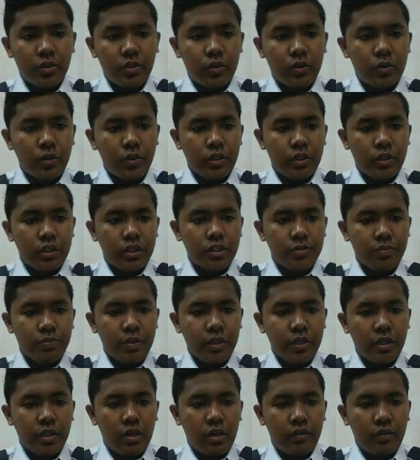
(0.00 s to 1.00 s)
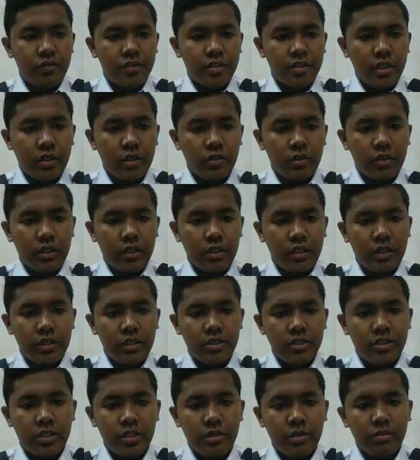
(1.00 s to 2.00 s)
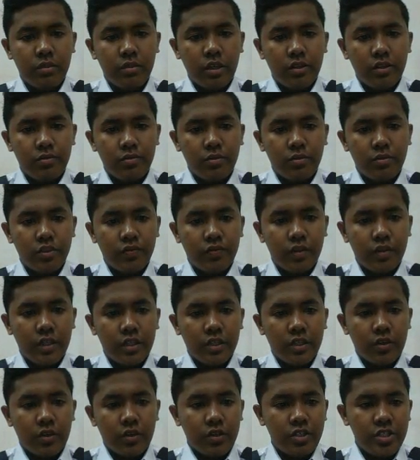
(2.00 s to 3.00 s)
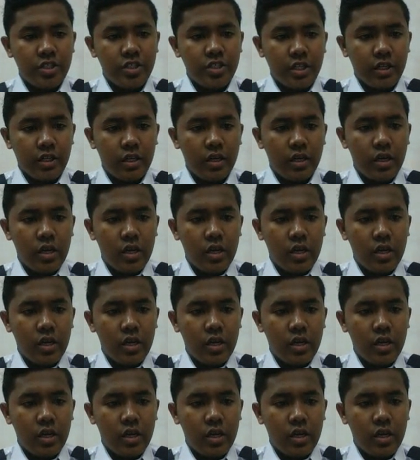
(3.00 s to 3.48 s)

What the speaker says: to the speed of sound in the same atmospheric condition.